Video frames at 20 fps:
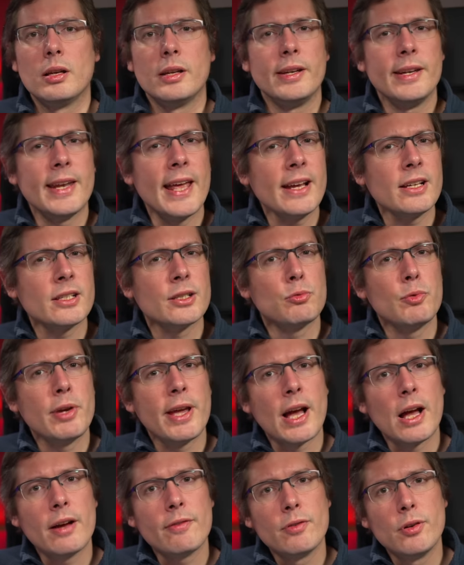Next, we
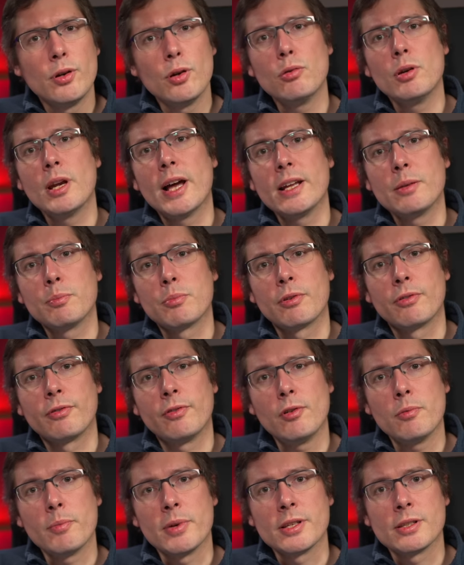have low light
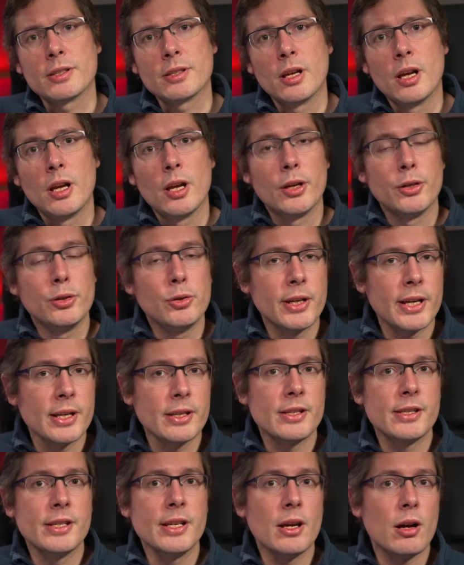performance. You
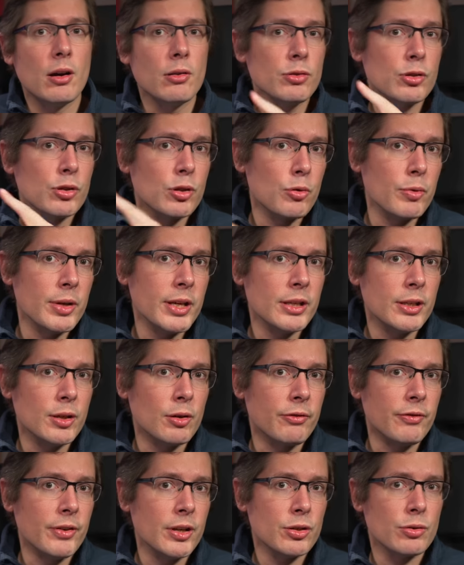can see on screen the
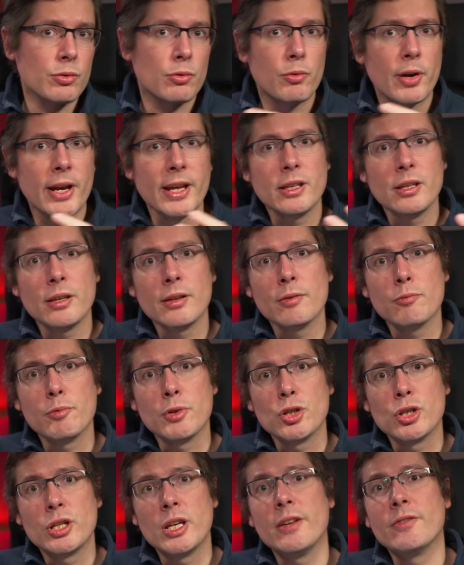official rating,
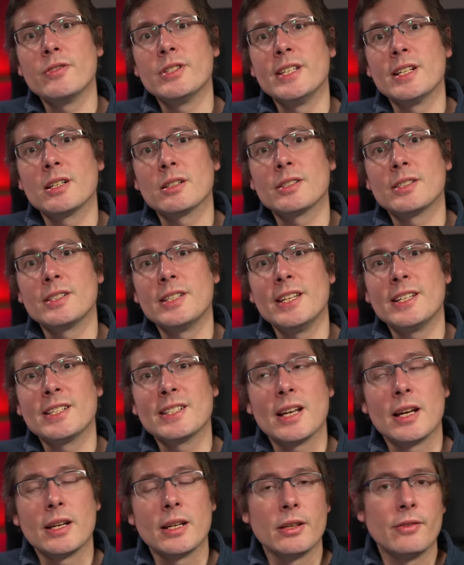which gives the
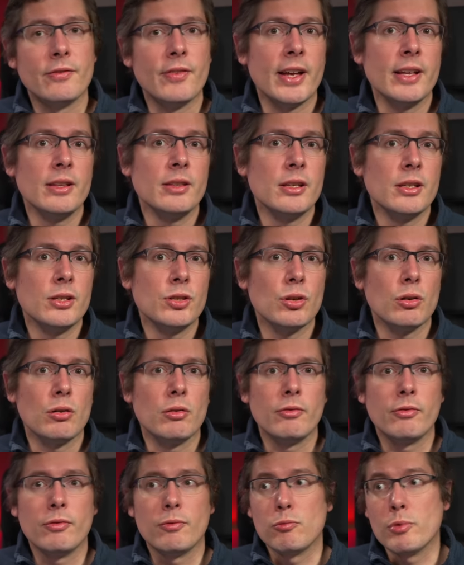R6 an advantage
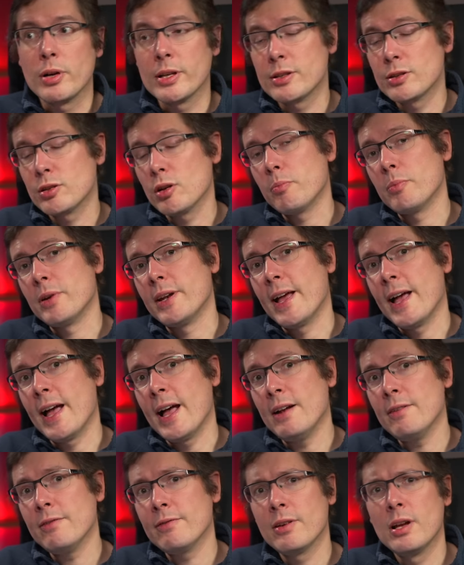of one stop and a
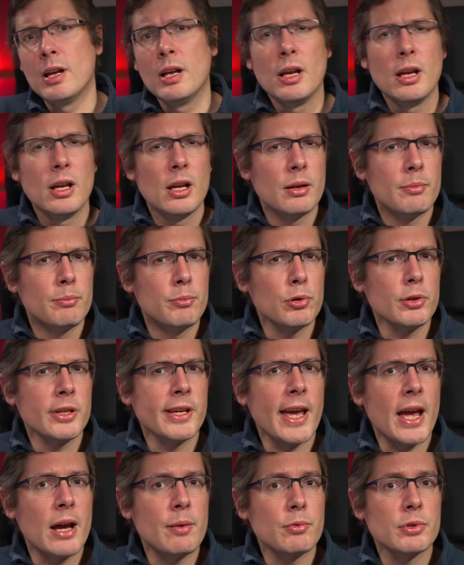half. Both
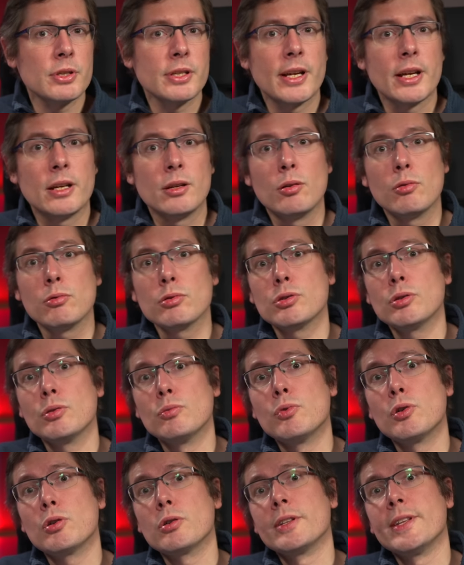cameras can also
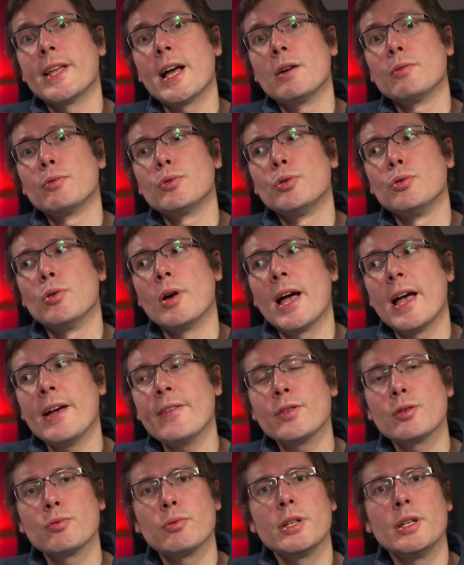walk down to
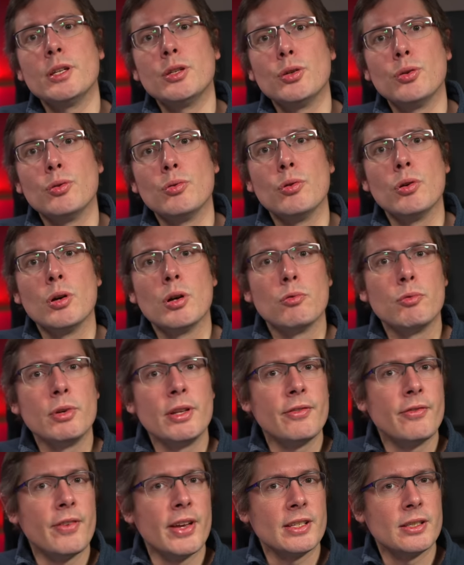f22
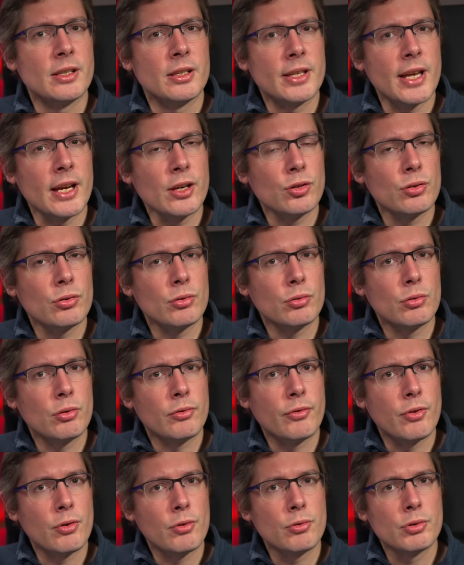with phase detection
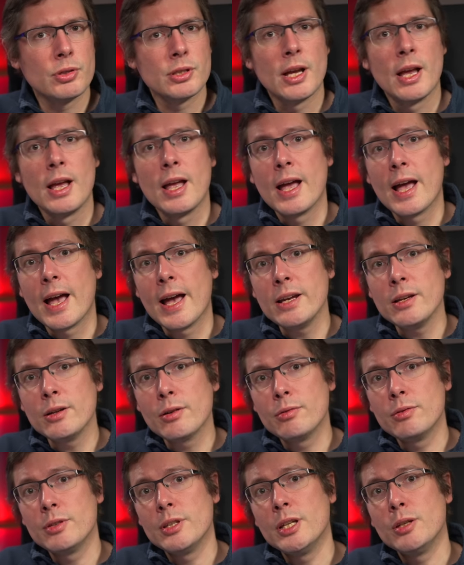autofocus and
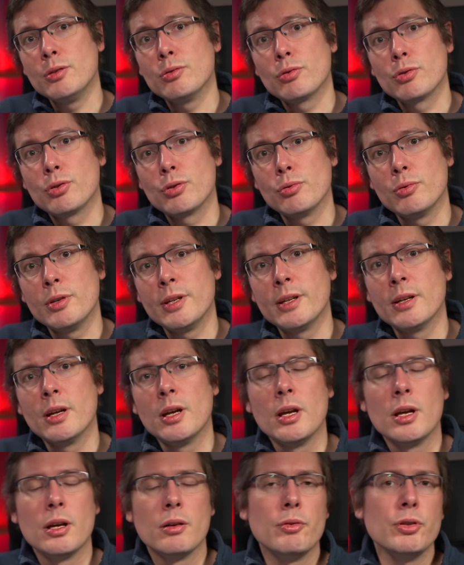continuous shooting,
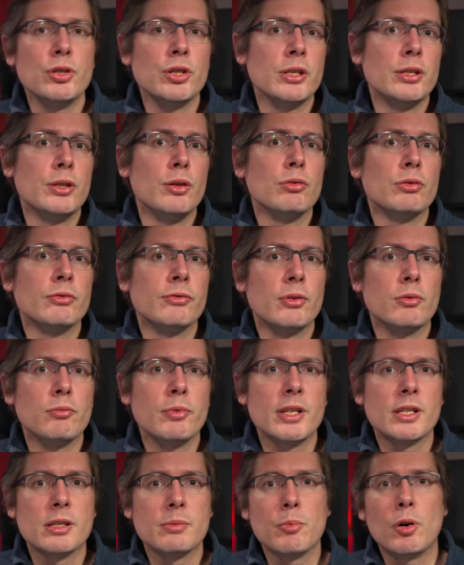which is useful
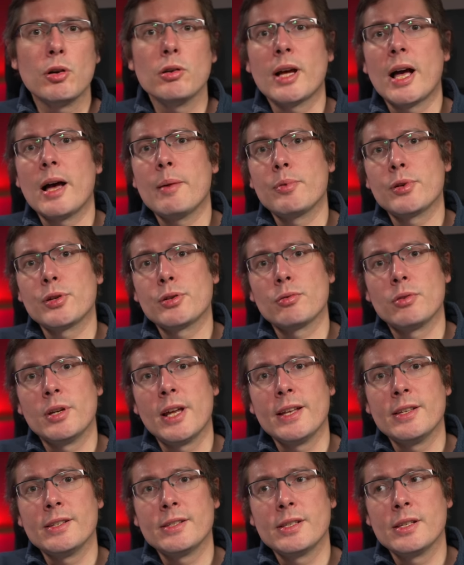with small aperture
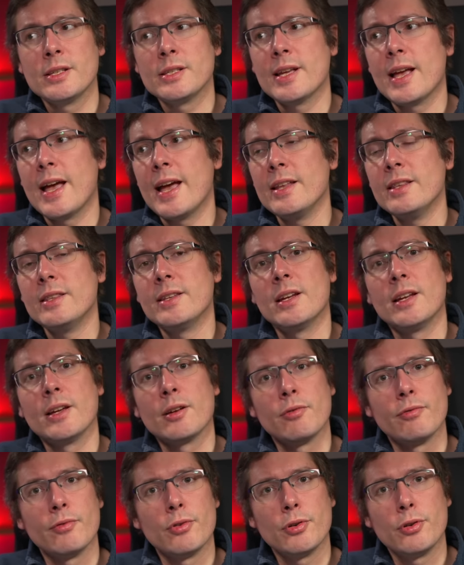lenses and
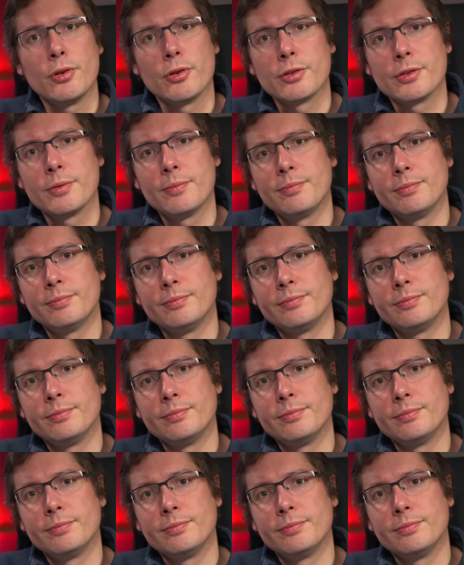teleconverters.